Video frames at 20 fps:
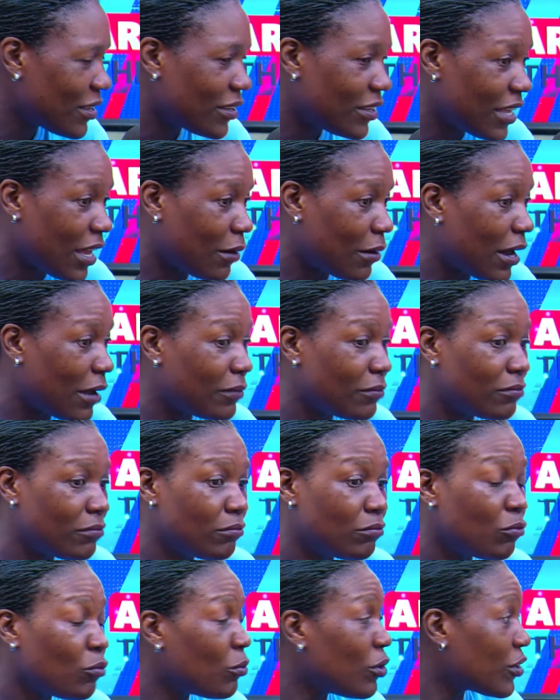Yeah,
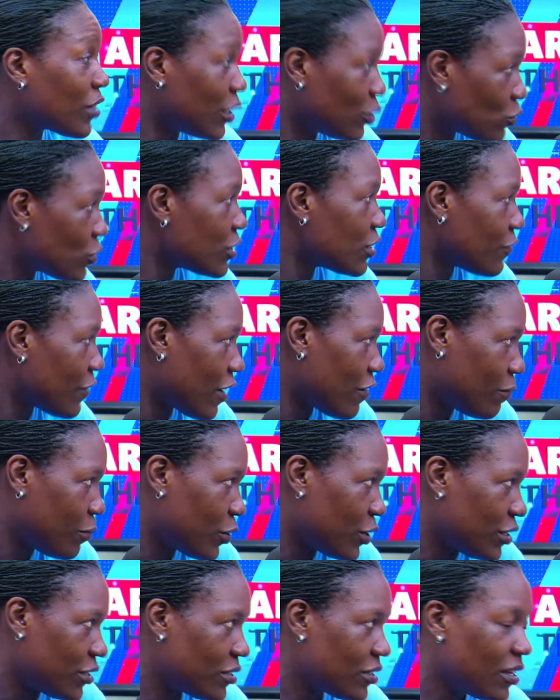more than 25
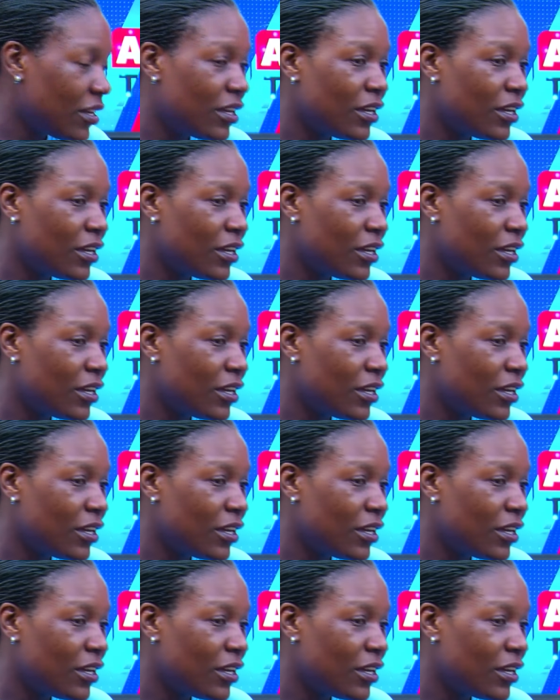points